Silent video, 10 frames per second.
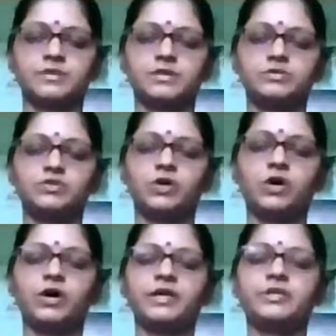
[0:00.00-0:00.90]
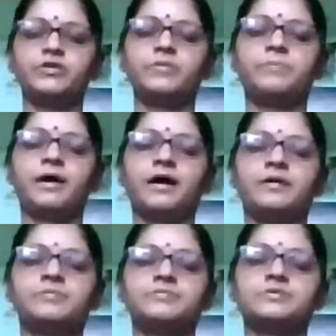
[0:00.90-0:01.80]
Now join your
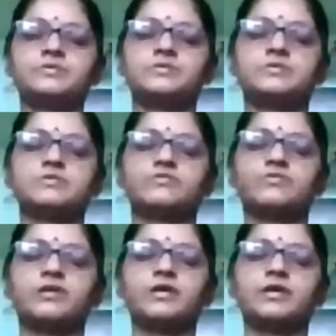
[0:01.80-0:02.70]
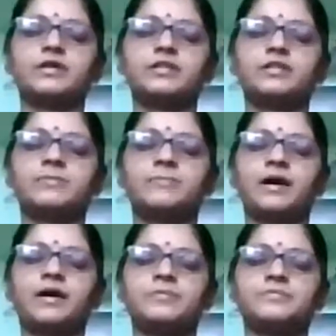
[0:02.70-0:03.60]
palms. Feel the
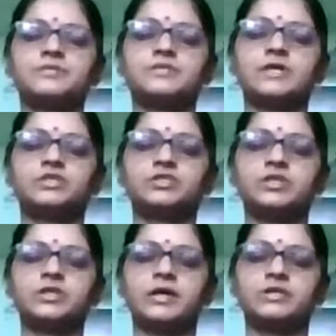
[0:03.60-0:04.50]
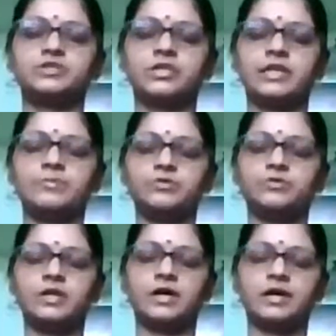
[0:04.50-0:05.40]
palms touching Anjali
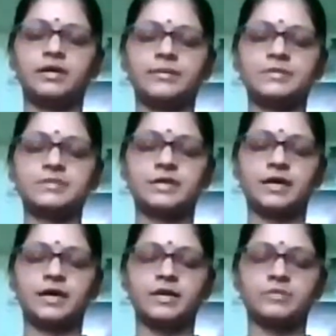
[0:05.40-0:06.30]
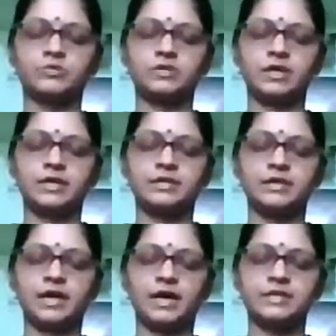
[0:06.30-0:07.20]
Mudra, Namaskara Mudra at the
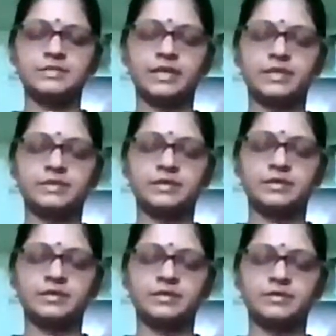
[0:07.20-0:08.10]
heart center.